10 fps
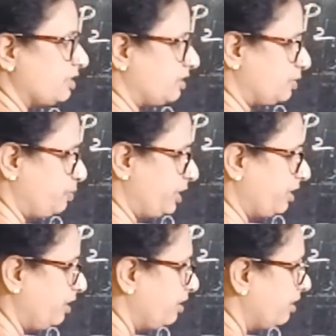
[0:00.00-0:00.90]

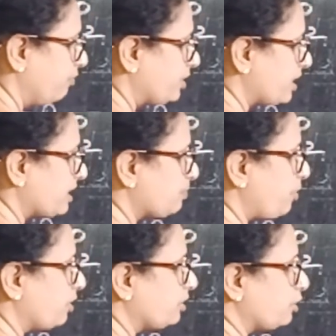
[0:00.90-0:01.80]
sphere which has
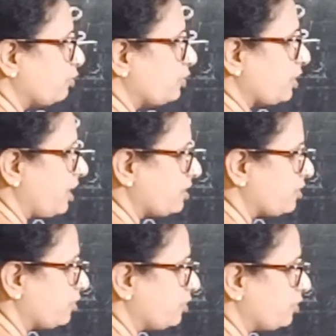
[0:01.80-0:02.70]
positive charge
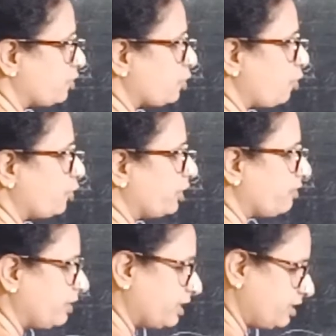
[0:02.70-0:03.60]
stored, it
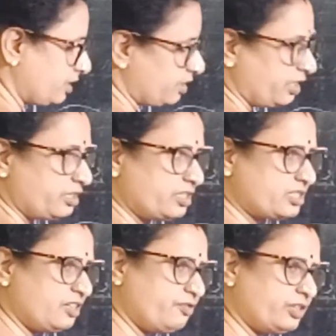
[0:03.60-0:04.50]
will get it
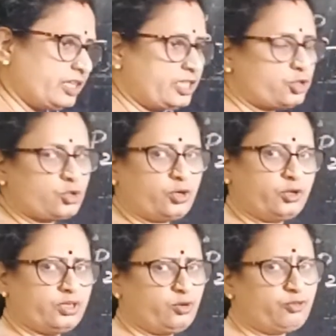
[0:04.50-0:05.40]
itself will get stored
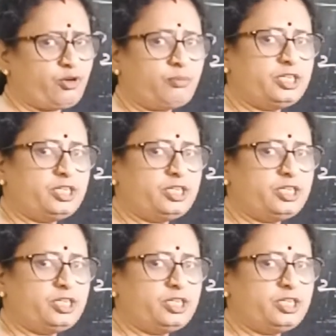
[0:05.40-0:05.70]
uniformly